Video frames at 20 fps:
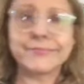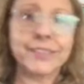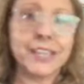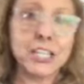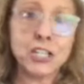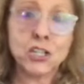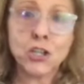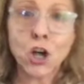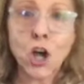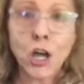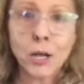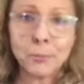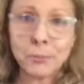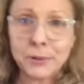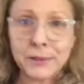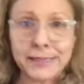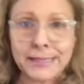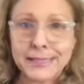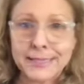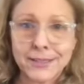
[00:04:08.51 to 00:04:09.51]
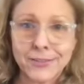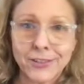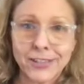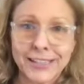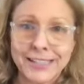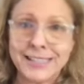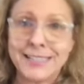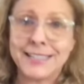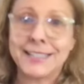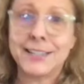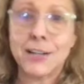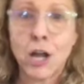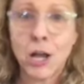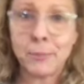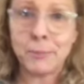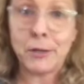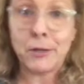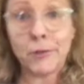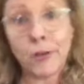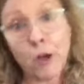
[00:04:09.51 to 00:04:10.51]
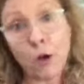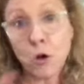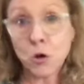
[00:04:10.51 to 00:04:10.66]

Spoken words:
The dog police aren't going to stop you and go,